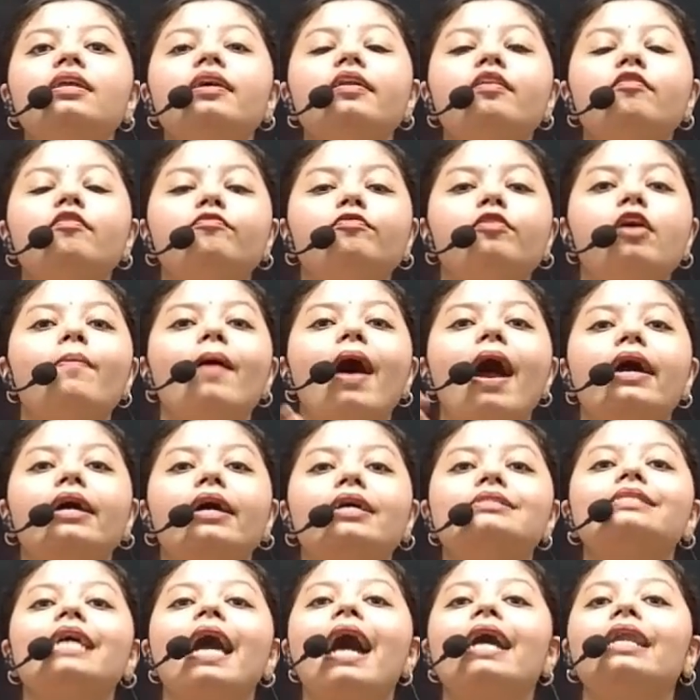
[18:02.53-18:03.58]
verb is
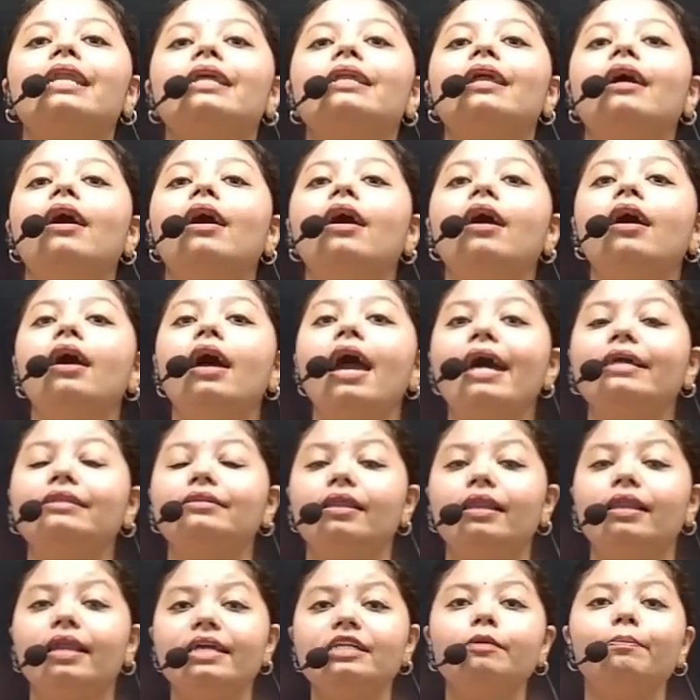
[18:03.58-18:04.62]
added at the
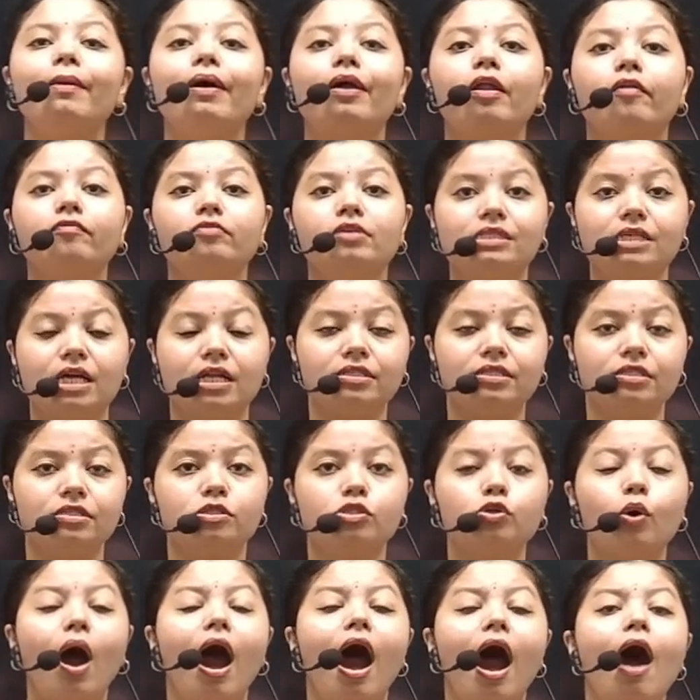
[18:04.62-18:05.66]
later part of the sentence. So
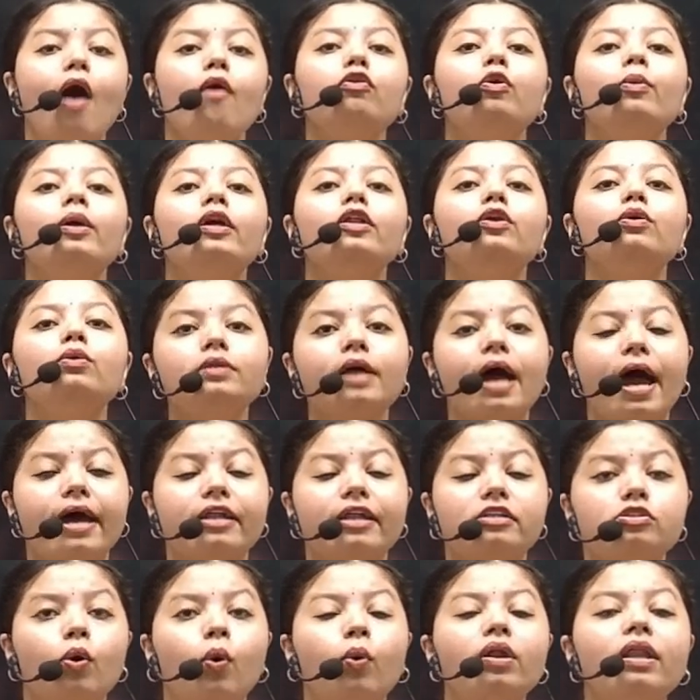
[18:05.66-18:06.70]
how do we do that?
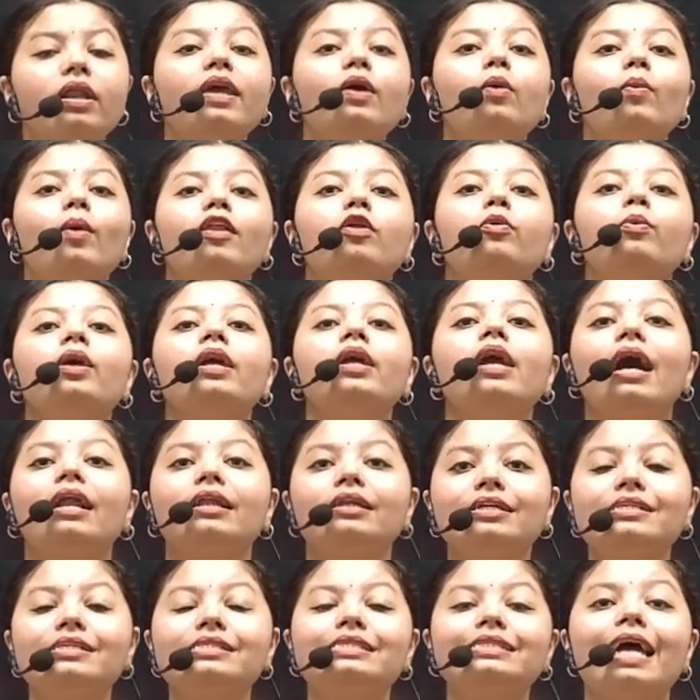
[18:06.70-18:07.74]
Only when we
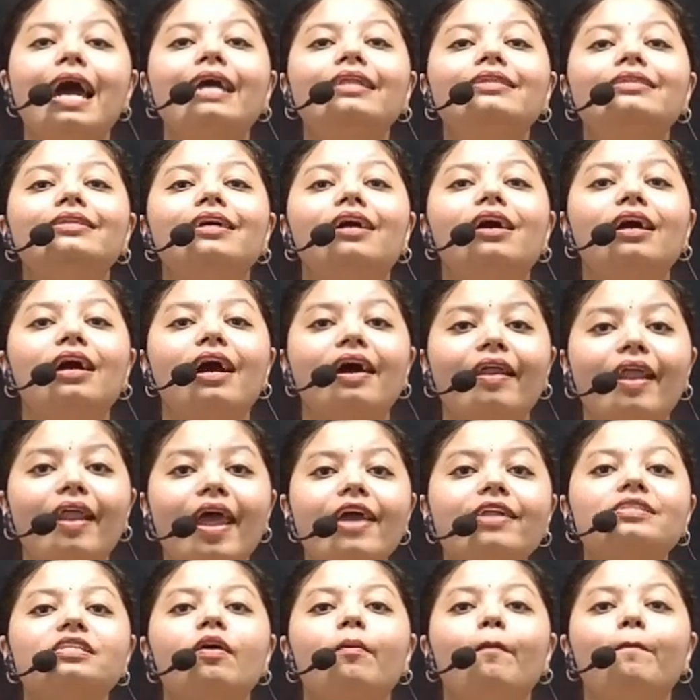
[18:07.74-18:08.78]
understand the correct
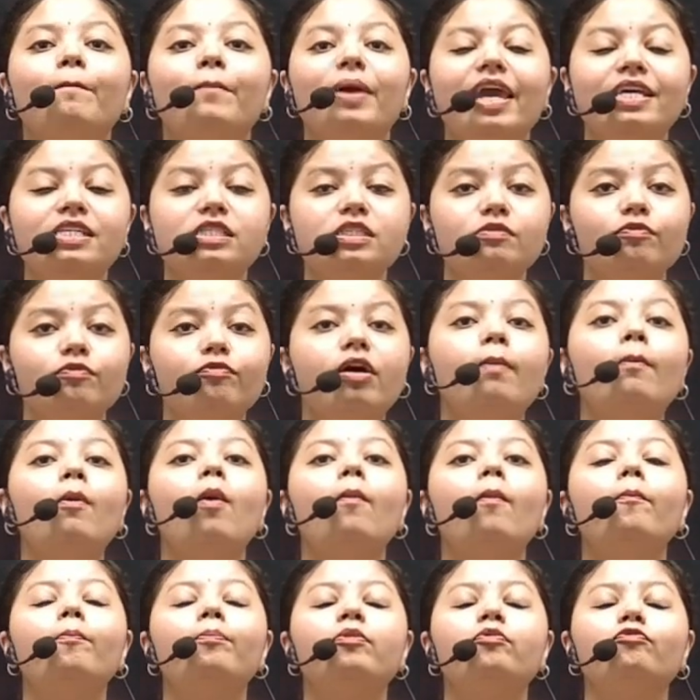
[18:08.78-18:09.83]
base form of
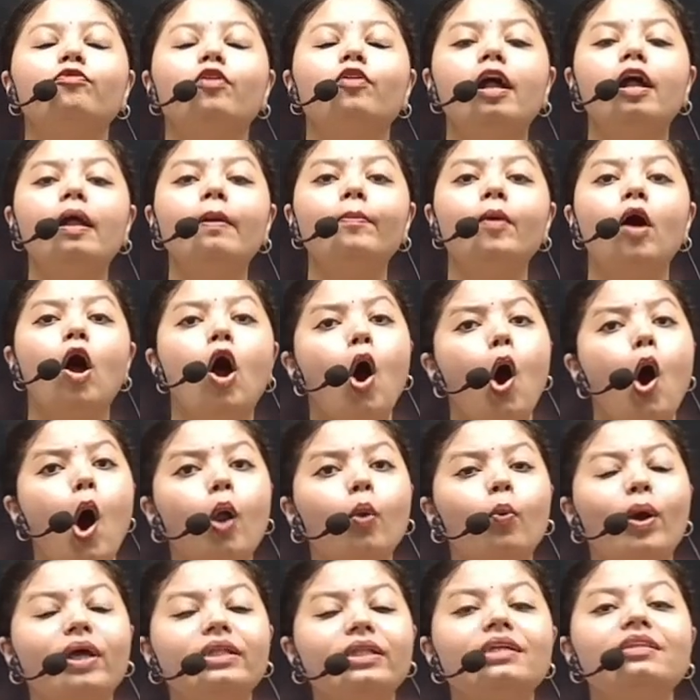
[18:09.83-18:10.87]
verb, or
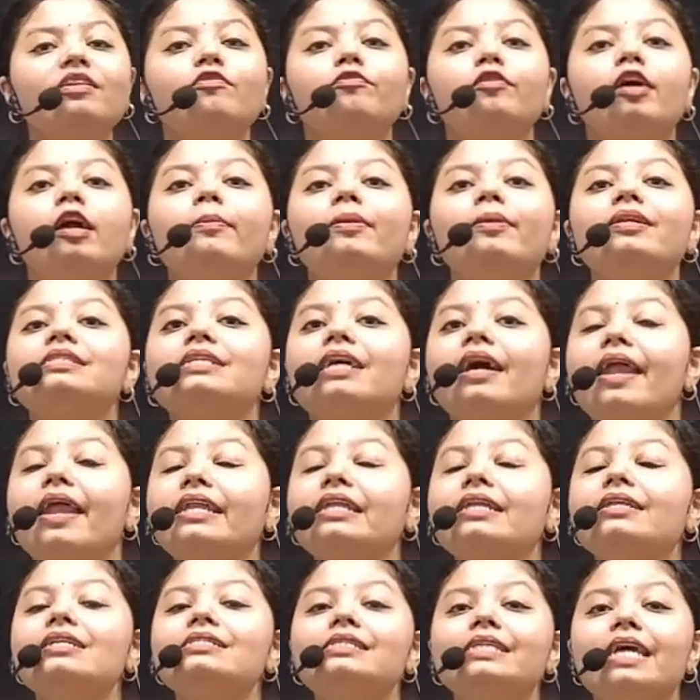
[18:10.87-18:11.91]
whether the verb is correct in the
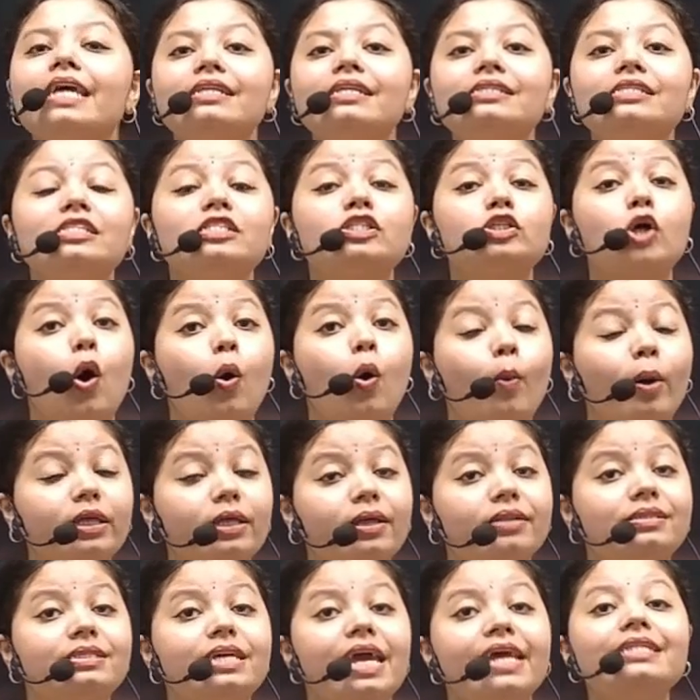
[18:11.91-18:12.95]
sentence, or whether the
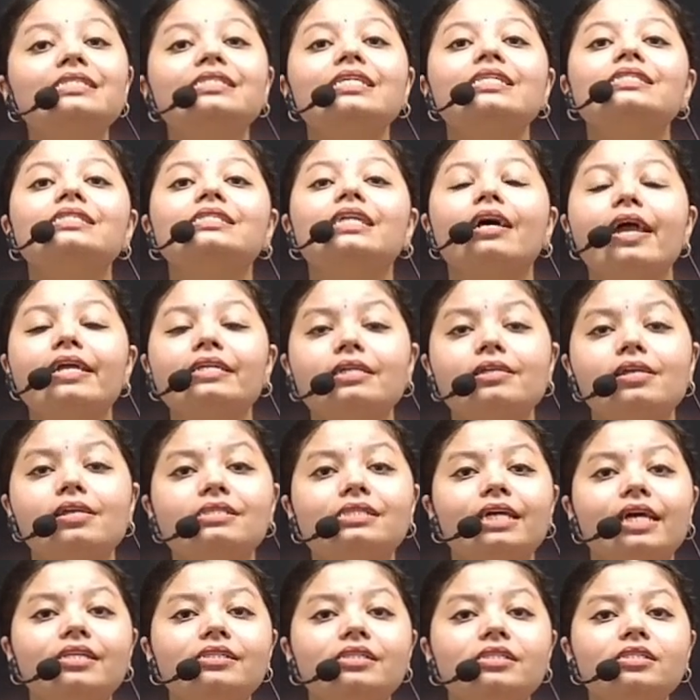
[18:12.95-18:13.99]
tense is correct in the
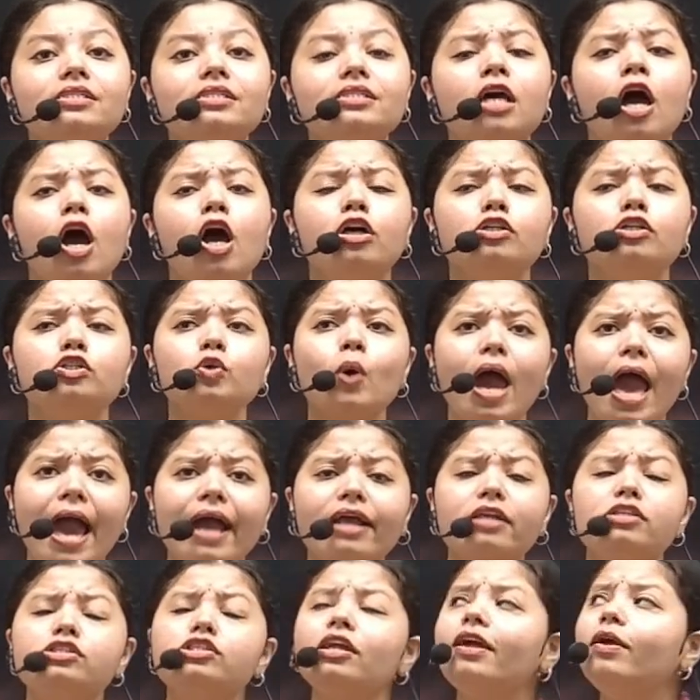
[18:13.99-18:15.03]
sentence. So actually,
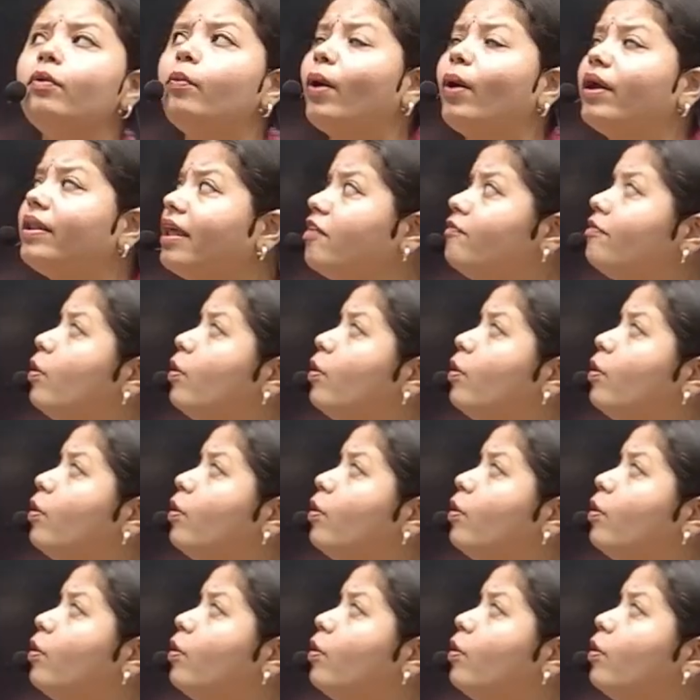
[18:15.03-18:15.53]
whatever we